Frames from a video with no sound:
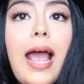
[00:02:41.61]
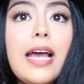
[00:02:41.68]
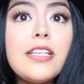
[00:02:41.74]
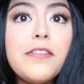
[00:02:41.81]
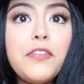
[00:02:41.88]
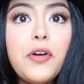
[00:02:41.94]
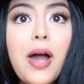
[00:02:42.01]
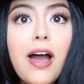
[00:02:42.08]

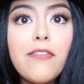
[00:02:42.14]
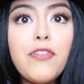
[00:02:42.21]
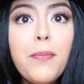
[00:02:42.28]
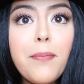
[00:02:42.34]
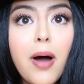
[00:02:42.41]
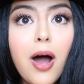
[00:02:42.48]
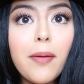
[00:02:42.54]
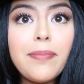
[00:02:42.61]
And if you have a
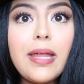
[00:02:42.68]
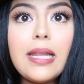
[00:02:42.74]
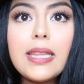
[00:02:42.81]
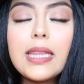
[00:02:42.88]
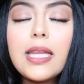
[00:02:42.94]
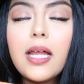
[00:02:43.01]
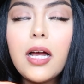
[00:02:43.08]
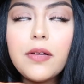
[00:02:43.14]
mom that
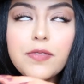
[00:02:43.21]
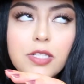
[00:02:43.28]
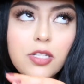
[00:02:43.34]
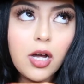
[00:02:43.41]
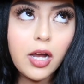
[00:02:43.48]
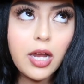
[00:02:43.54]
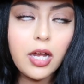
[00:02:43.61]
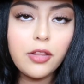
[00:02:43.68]
loves
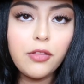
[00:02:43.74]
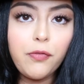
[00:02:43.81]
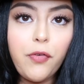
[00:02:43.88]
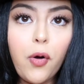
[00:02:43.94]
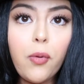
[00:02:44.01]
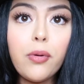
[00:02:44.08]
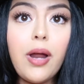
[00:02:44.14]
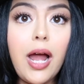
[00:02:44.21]
talking on the
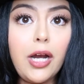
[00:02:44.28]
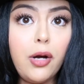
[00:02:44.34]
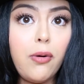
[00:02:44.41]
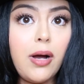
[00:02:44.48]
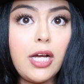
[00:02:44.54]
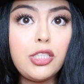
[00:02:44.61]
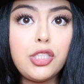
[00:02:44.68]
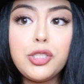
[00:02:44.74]
phone, I know
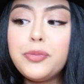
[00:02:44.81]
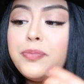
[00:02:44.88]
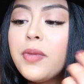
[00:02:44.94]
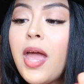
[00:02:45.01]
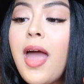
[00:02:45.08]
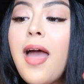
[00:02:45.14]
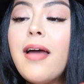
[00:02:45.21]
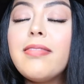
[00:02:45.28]
I do,
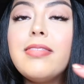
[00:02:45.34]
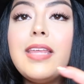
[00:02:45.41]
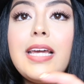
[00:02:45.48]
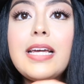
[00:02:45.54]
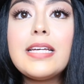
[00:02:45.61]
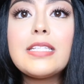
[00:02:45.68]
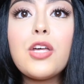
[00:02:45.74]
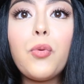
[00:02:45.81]

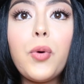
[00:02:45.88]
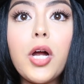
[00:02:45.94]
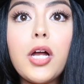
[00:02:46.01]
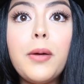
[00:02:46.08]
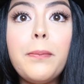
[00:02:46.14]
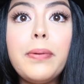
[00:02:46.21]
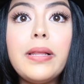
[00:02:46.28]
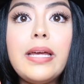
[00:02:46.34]
these were a
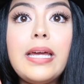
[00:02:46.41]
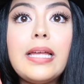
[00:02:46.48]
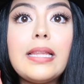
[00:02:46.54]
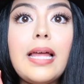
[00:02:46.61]
complete